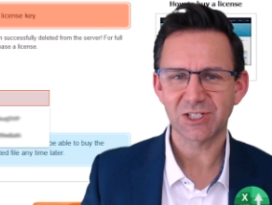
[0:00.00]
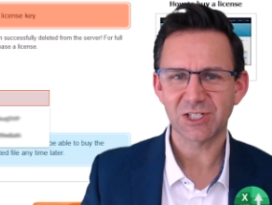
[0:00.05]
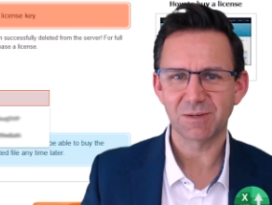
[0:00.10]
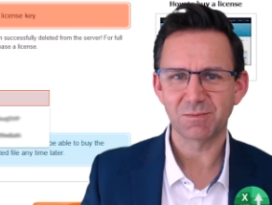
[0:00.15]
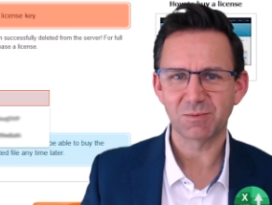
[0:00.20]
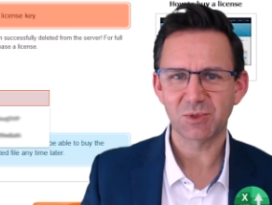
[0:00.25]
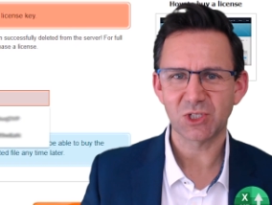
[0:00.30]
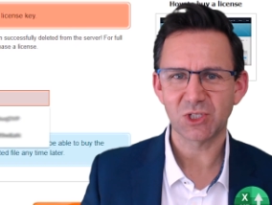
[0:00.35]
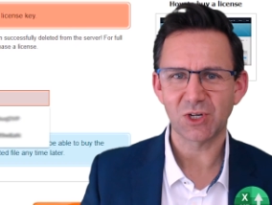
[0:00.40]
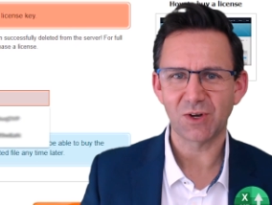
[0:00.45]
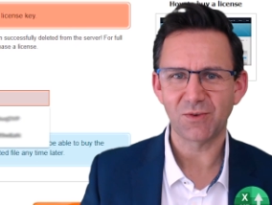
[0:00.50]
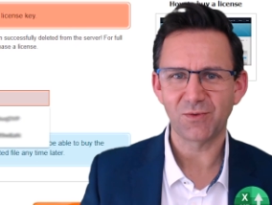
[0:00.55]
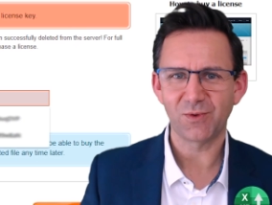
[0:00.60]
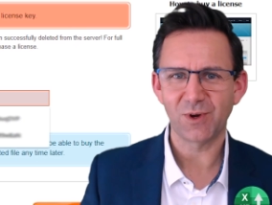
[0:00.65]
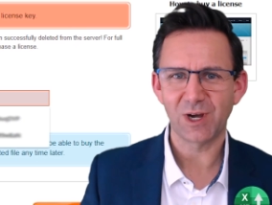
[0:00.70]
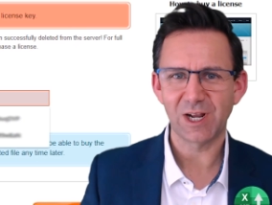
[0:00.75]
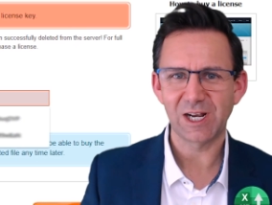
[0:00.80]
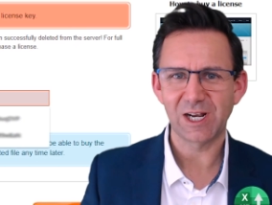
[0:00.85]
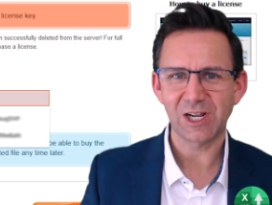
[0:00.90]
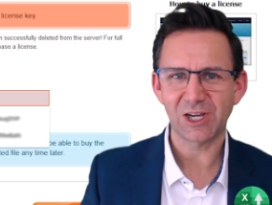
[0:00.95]
some
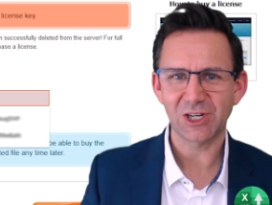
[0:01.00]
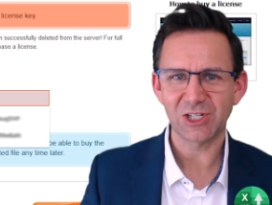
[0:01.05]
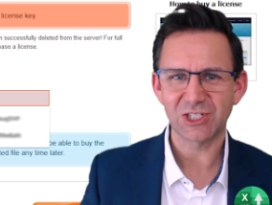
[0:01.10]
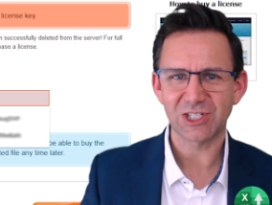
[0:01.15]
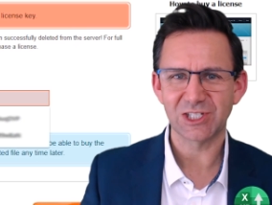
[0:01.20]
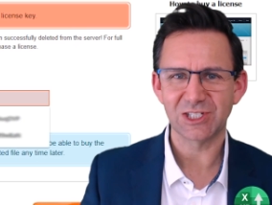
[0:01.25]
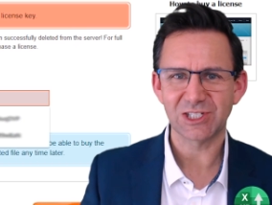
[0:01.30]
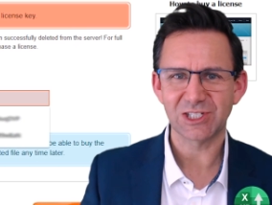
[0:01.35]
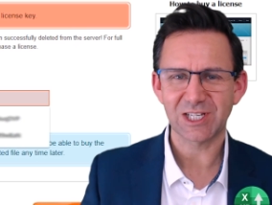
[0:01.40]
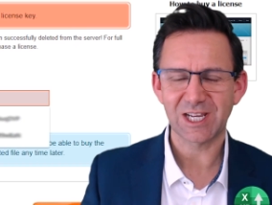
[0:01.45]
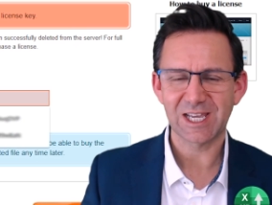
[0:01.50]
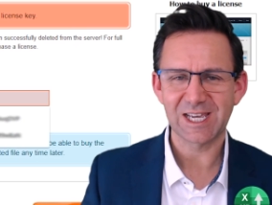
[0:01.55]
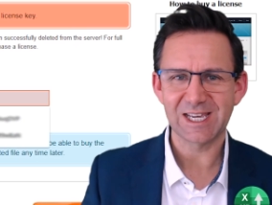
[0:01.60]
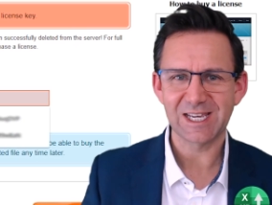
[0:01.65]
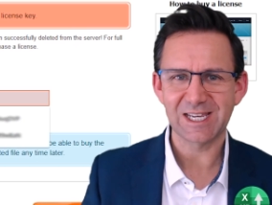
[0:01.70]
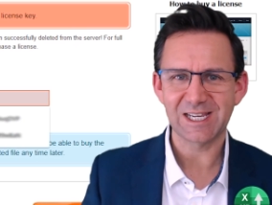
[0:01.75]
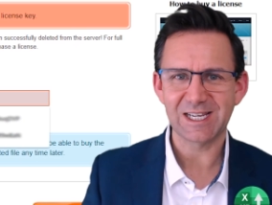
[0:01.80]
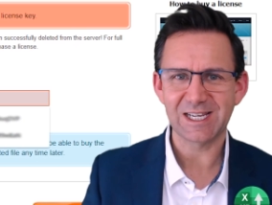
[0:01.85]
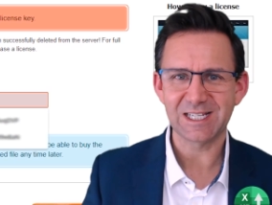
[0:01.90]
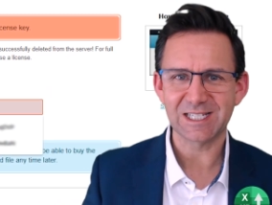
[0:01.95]
software license
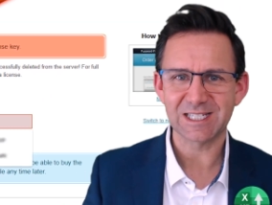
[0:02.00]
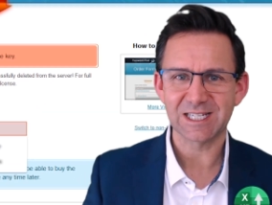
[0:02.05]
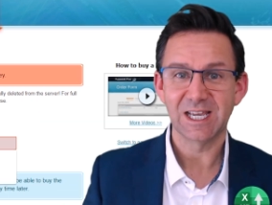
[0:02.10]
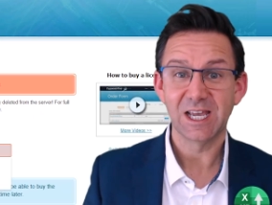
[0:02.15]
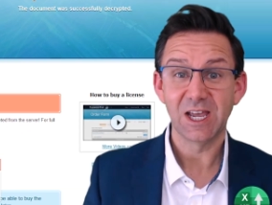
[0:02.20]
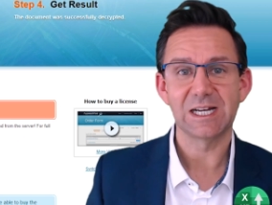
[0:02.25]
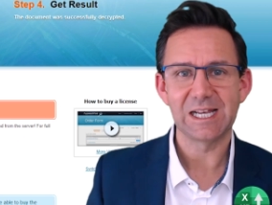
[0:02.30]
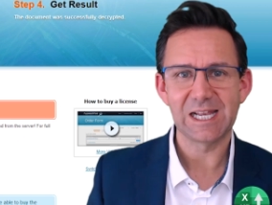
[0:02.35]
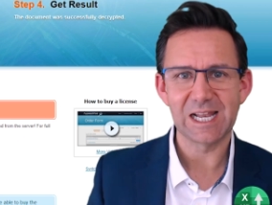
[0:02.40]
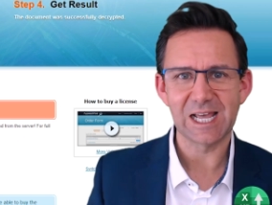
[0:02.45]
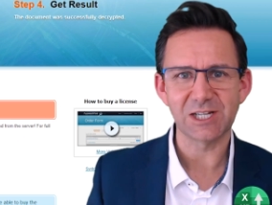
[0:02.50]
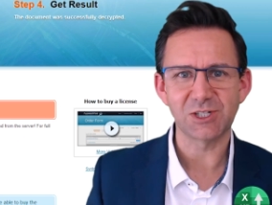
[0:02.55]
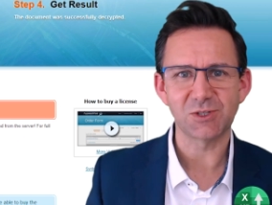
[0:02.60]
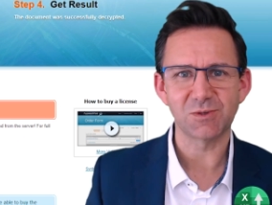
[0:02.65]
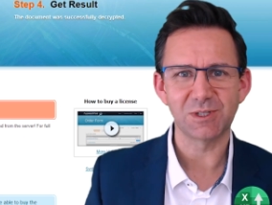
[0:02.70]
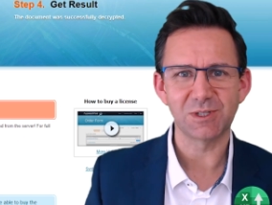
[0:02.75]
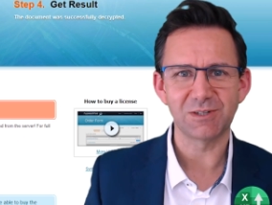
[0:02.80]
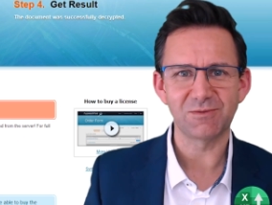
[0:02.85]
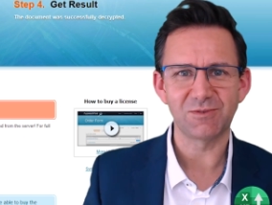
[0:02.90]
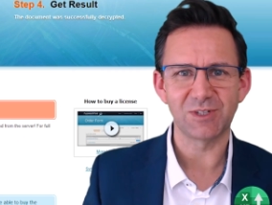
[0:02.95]
keys
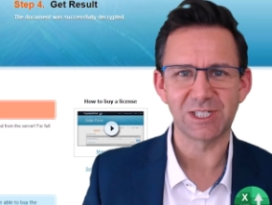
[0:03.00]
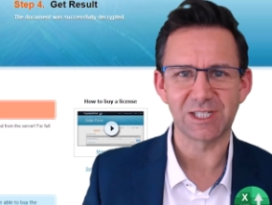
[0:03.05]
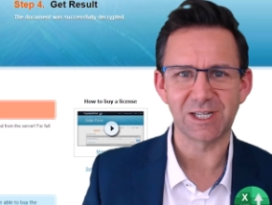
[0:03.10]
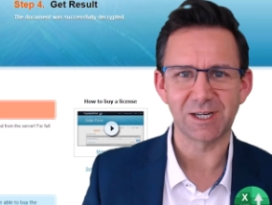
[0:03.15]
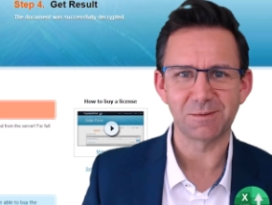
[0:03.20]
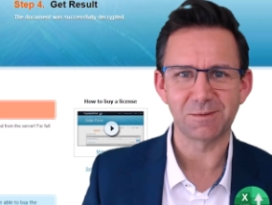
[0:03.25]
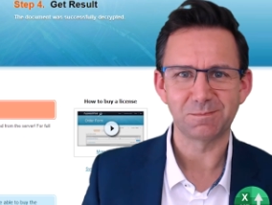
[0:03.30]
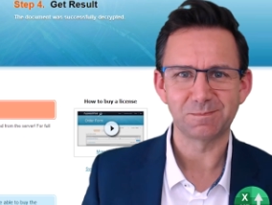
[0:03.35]
later in the video.